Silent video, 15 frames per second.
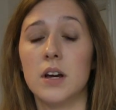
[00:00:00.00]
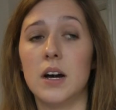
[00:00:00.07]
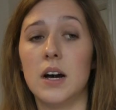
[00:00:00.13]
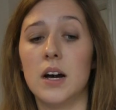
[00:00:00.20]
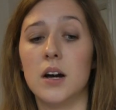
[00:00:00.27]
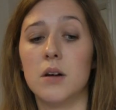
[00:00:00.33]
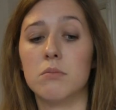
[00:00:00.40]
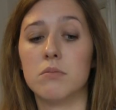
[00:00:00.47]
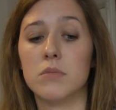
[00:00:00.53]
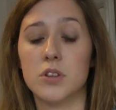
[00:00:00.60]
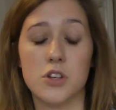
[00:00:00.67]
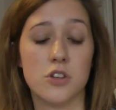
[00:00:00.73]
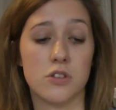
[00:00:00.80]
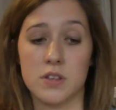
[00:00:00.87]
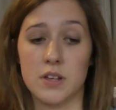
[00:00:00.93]
So
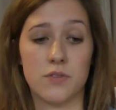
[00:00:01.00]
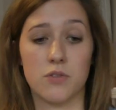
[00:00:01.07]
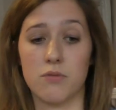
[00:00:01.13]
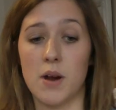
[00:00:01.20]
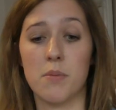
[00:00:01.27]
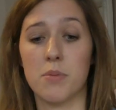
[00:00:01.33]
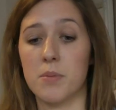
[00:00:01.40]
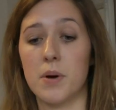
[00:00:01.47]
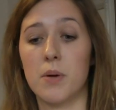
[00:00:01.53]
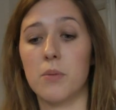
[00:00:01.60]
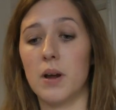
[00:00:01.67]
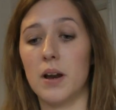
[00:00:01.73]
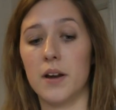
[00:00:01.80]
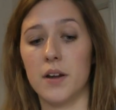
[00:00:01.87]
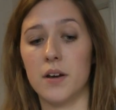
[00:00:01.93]
you just have to wrap them up
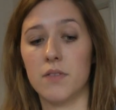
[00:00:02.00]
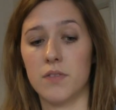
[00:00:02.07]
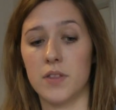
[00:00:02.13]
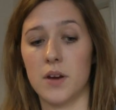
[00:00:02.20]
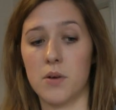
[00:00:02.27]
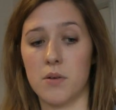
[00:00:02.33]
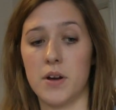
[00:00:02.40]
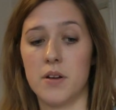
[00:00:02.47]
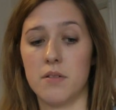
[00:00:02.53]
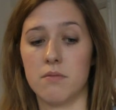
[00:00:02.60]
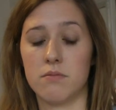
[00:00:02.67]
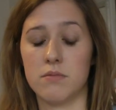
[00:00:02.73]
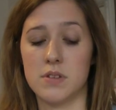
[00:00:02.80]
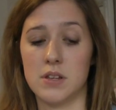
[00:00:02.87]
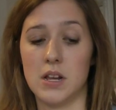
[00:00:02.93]
well enough. They're quite
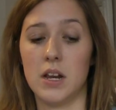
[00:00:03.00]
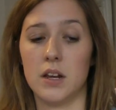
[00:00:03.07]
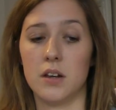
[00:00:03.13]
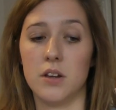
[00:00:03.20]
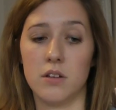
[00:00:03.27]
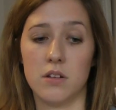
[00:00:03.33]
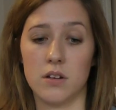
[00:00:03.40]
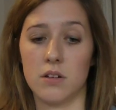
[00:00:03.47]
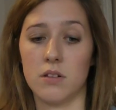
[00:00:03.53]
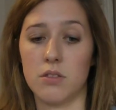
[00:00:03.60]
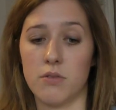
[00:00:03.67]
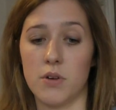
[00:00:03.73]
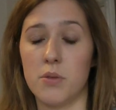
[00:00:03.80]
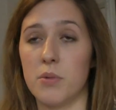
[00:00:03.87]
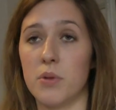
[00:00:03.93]
resilient. You can
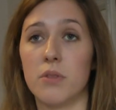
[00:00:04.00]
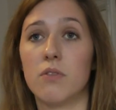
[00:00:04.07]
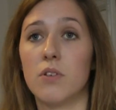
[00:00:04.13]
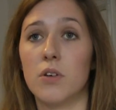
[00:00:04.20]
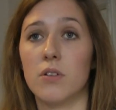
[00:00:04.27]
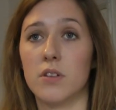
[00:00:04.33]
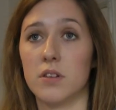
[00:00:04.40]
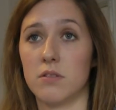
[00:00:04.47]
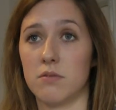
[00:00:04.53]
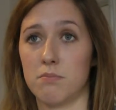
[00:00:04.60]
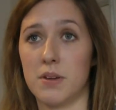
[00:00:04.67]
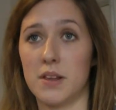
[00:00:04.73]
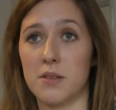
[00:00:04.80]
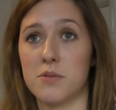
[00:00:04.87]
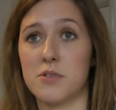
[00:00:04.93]
throw them on the floor and then
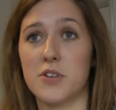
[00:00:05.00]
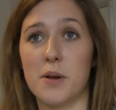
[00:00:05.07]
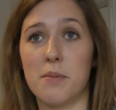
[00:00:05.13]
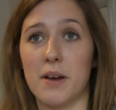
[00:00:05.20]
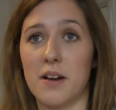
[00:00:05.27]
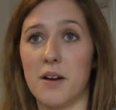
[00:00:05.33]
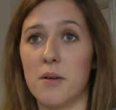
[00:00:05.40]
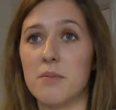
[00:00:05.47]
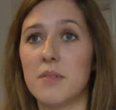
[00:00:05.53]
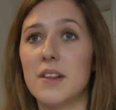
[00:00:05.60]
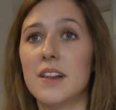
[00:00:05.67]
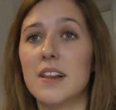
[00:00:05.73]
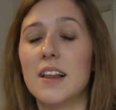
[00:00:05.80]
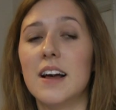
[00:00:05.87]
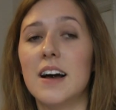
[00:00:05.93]
pick them straight back up.
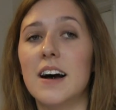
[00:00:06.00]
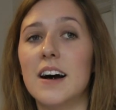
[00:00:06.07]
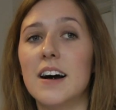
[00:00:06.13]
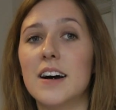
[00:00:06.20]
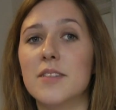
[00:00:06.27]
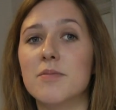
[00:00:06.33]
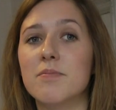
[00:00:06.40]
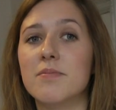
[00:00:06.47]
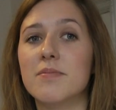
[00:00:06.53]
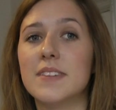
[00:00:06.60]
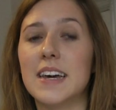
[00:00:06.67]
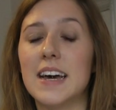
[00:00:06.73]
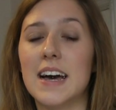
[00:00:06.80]
And